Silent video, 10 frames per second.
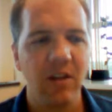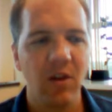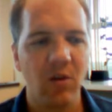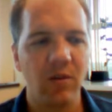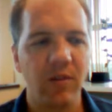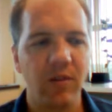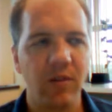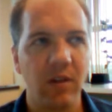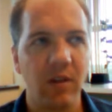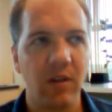those
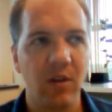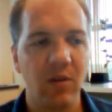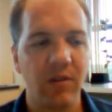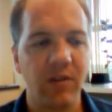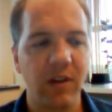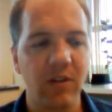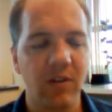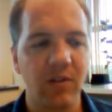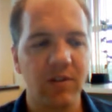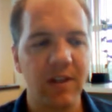
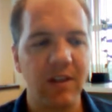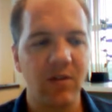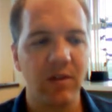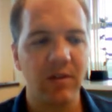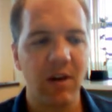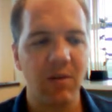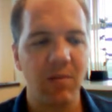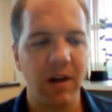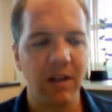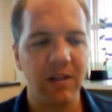signals are sent through the cell
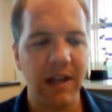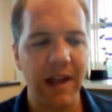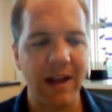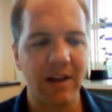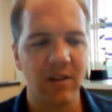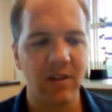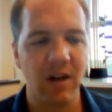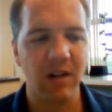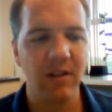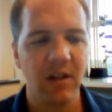body to an
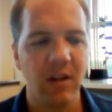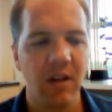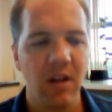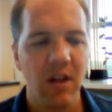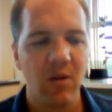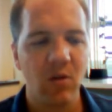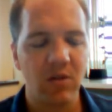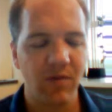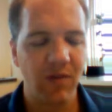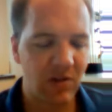axon, which
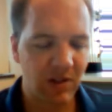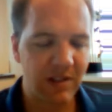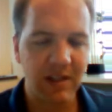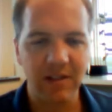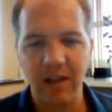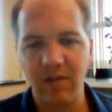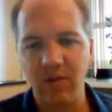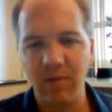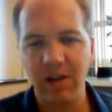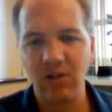eventually takes that
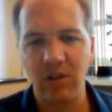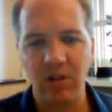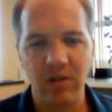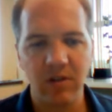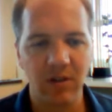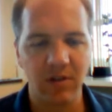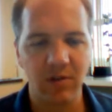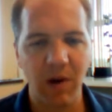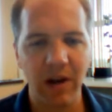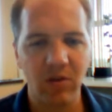information to the
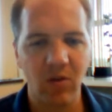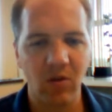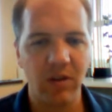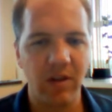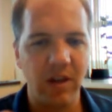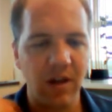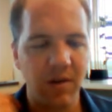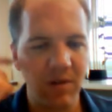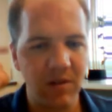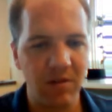spinal cord and then
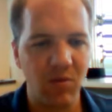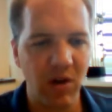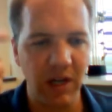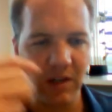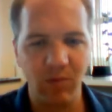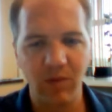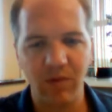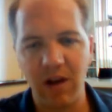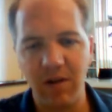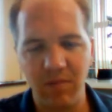up into the brain. And we've
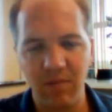got